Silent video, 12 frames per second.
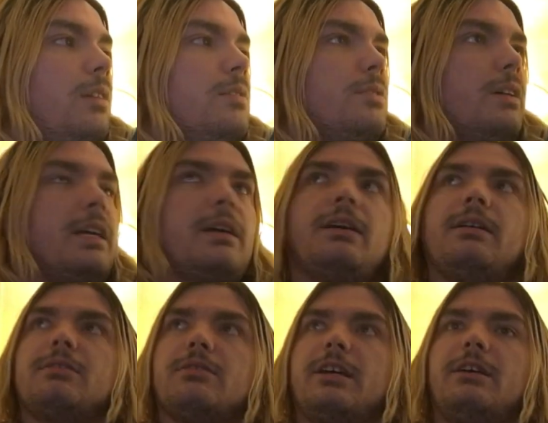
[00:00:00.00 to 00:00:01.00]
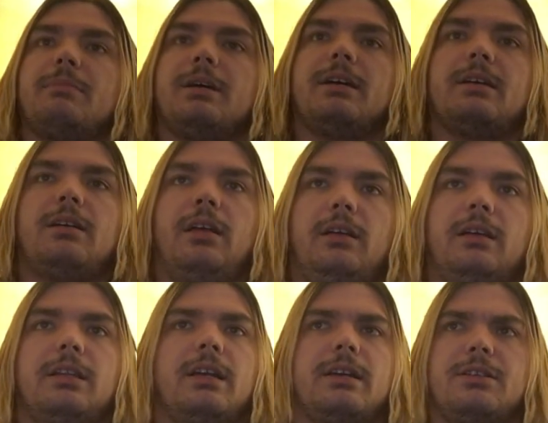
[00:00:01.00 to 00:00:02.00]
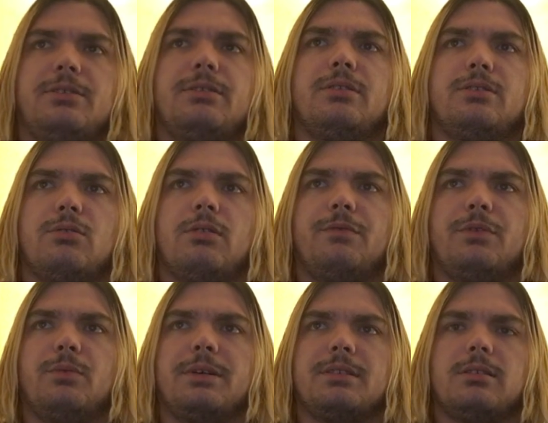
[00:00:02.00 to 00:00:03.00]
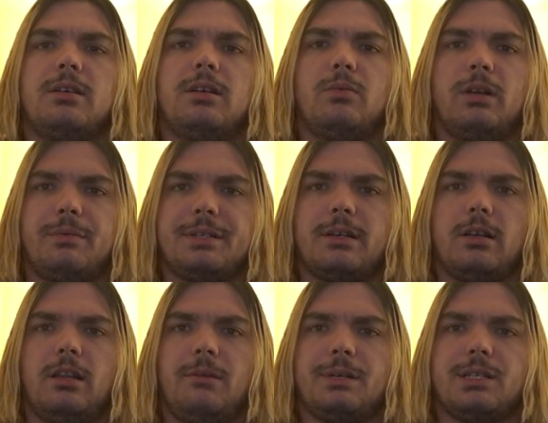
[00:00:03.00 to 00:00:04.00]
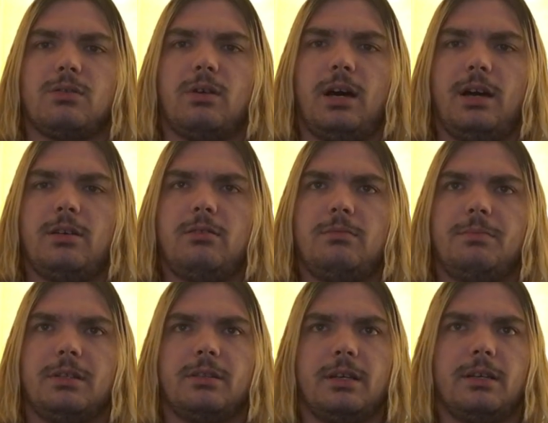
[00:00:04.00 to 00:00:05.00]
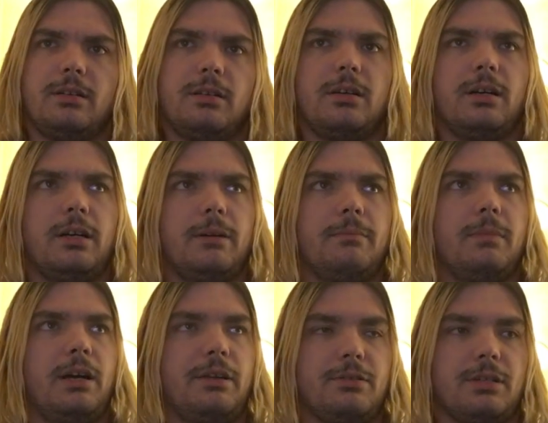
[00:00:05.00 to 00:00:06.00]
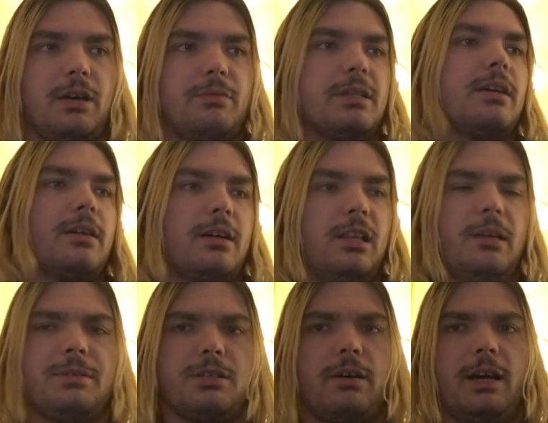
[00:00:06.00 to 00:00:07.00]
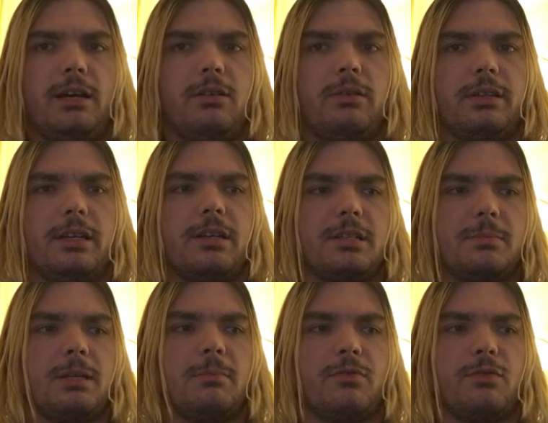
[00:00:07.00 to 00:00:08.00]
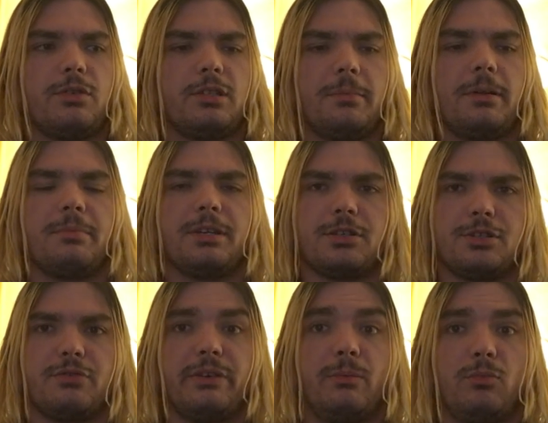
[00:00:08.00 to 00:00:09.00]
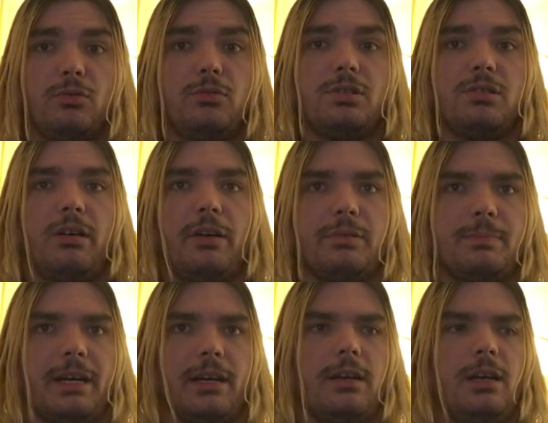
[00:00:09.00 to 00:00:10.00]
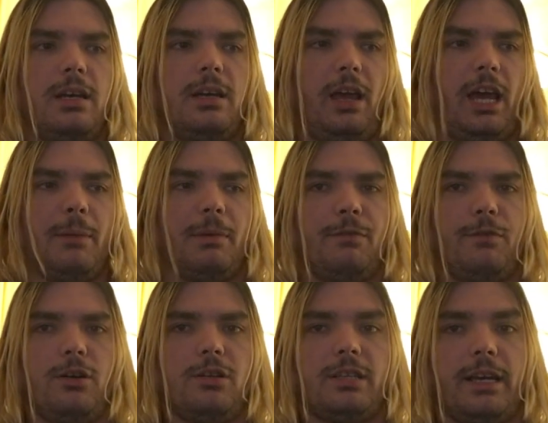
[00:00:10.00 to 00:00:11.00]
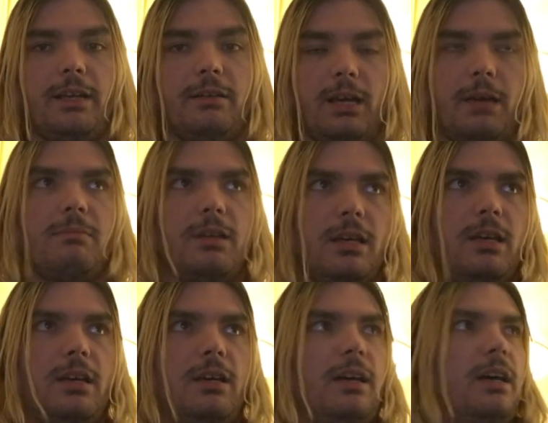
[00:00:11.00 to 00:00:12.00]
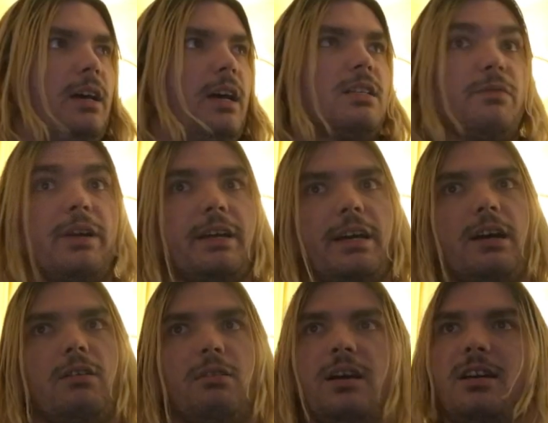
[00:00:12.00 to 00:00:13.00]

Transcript: So I, so I came back, and then I continued the tour a few weeks later when I went to Columbus, Ohio. But then, um, here's the thing. I was at Columbus, Ohio at the end of September for WWE Extreme Rules, so I was back at my first. And as of right now,